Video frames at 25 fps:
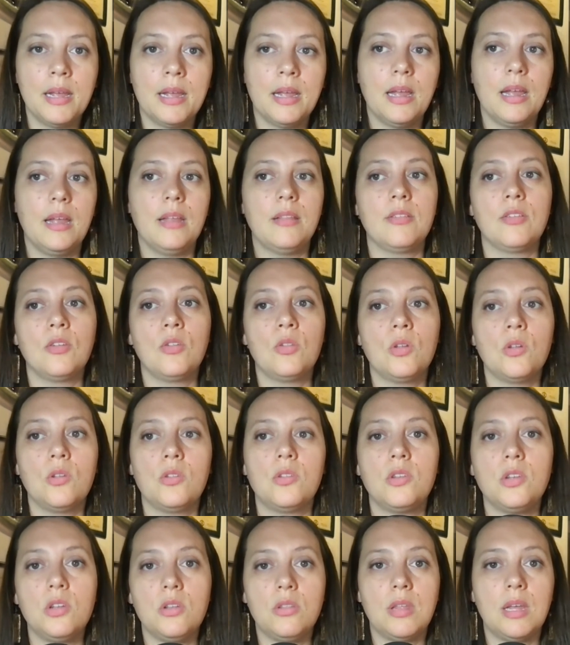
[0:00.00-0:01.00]
And so those
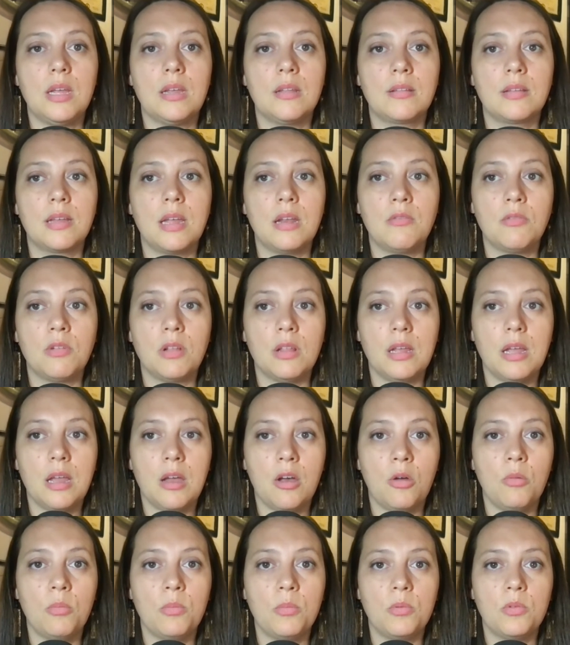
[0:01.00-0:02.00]
two things can really
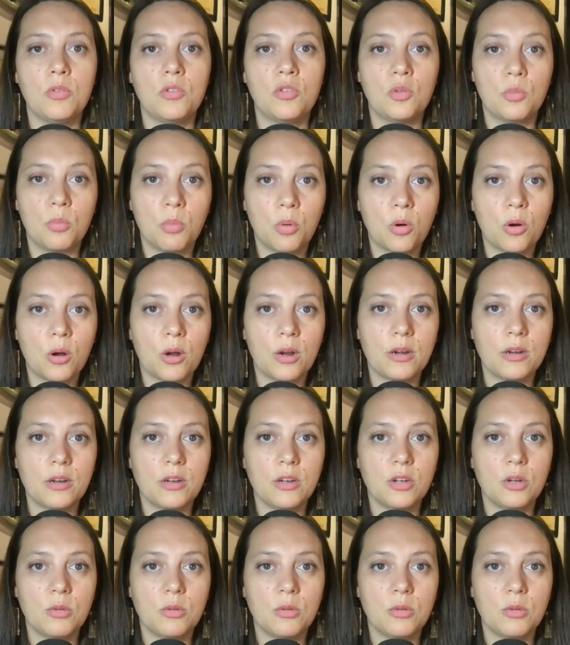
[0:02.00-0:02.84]
help support your